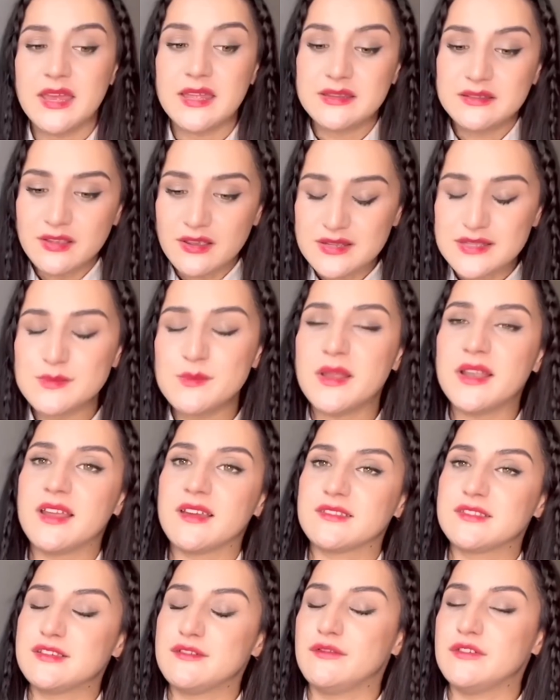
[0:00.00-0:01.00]
It does smell
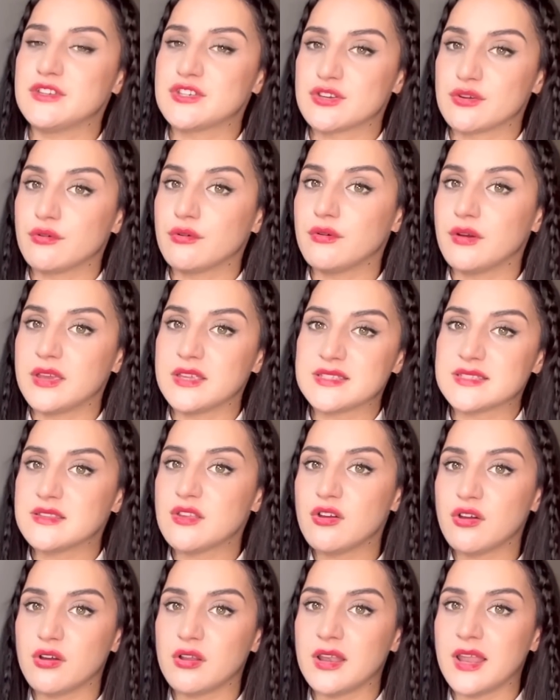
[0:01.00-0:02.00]
artificial. It's
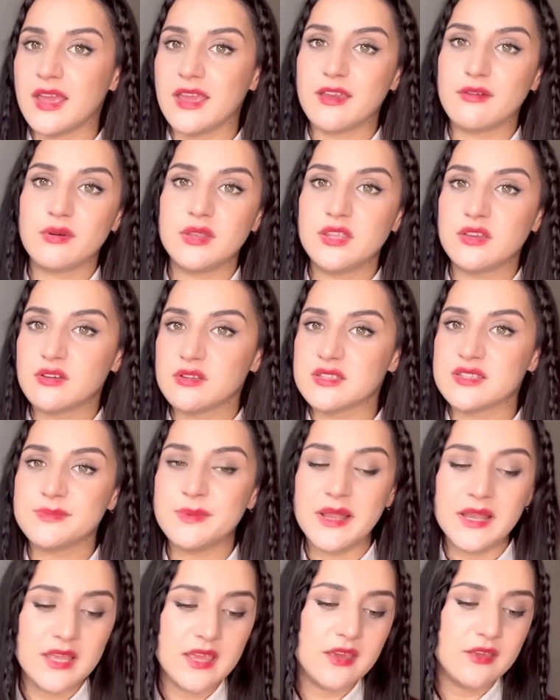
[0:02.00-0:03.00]
not like when you're gonna
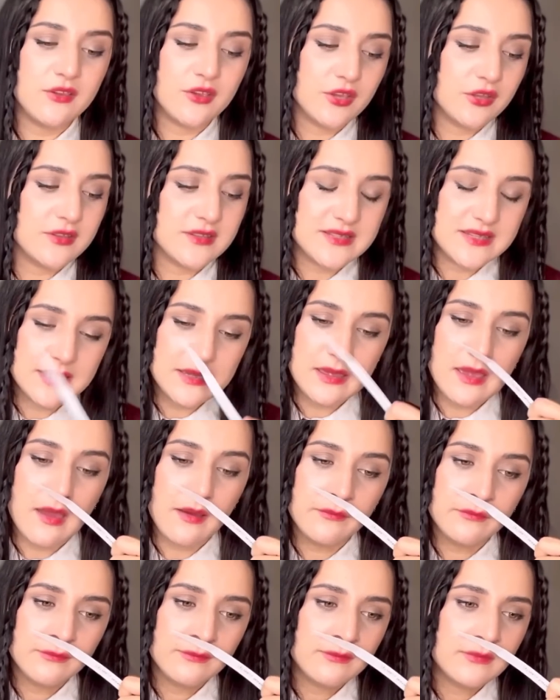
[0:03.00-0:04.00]
smell it, you're gonna see, yeah,
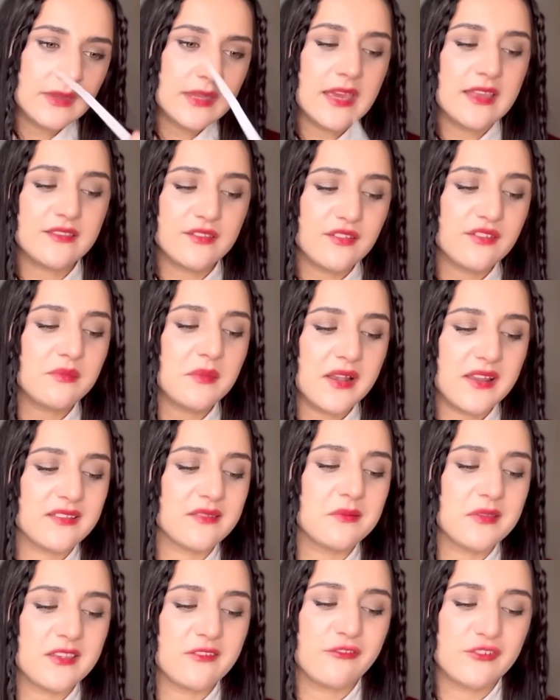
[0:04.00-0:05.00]
it does smell
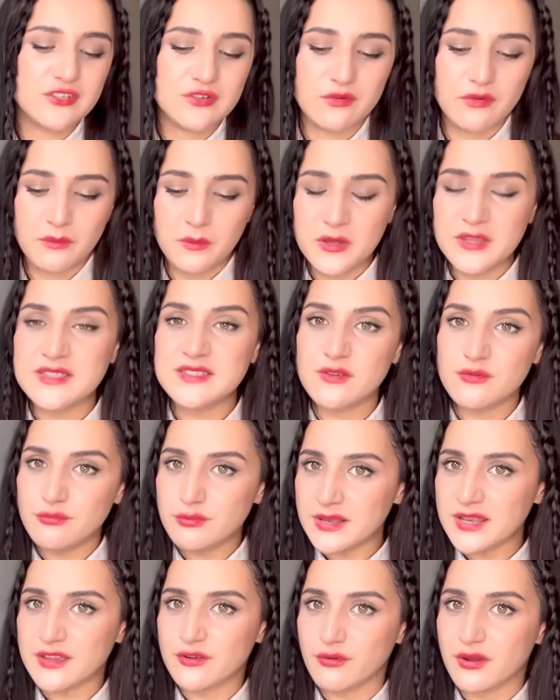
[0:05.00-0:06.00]
artificial, but it's a
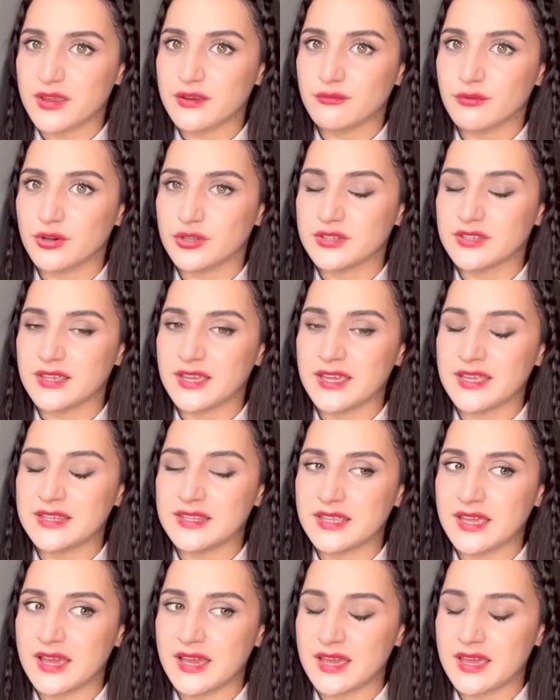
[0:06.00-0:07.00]
really great one.
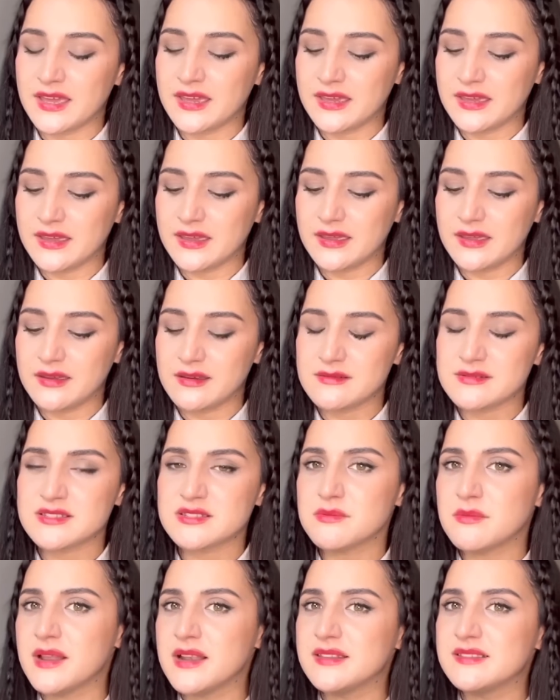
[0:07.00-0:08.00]
And I
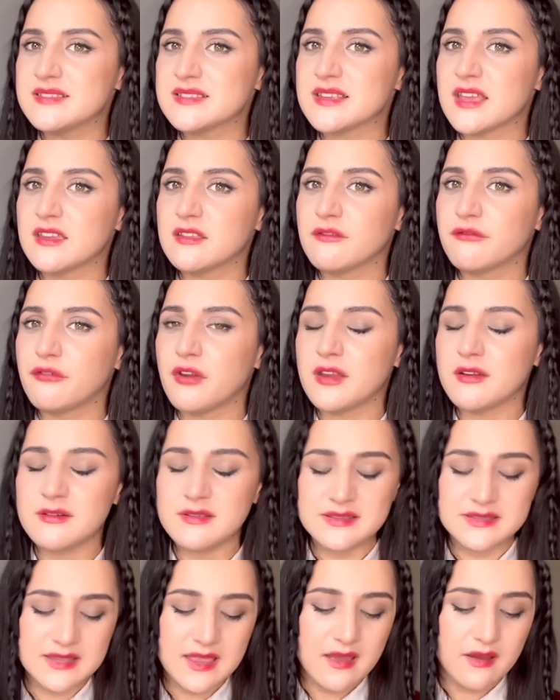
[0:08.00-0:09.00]
smell designer
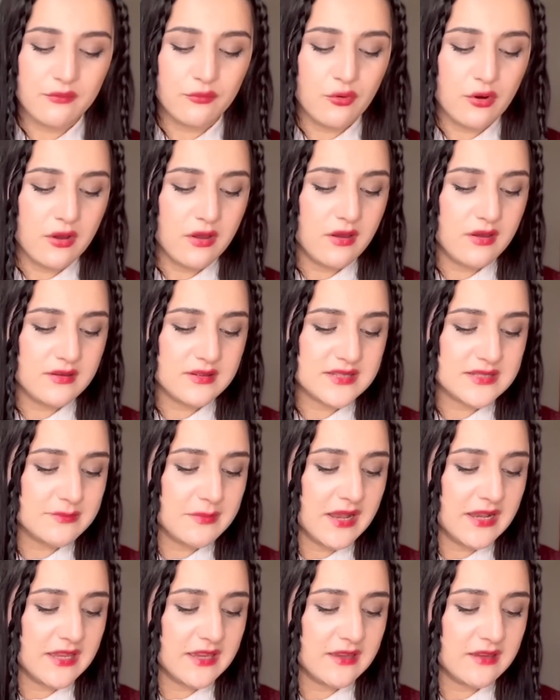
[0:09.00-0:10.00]
fragrance that were
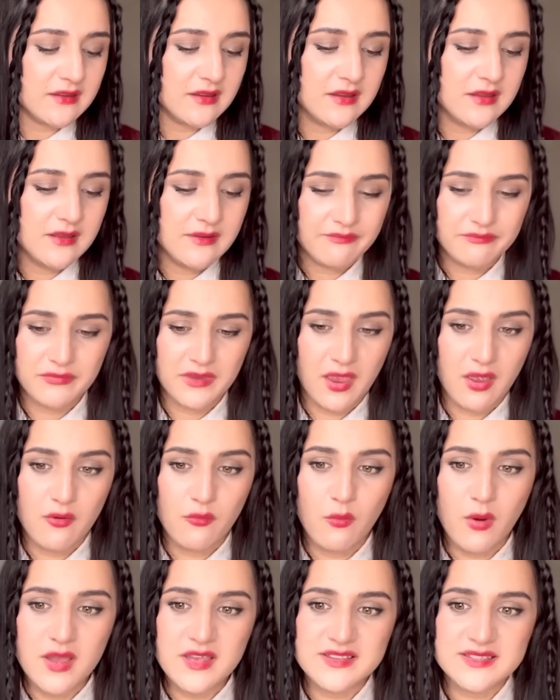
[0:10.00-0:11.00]
smelling
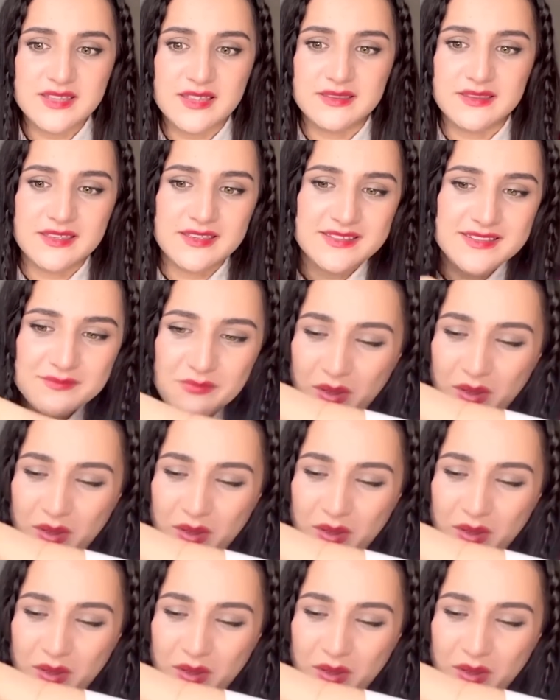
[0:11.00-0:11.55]
worse than this.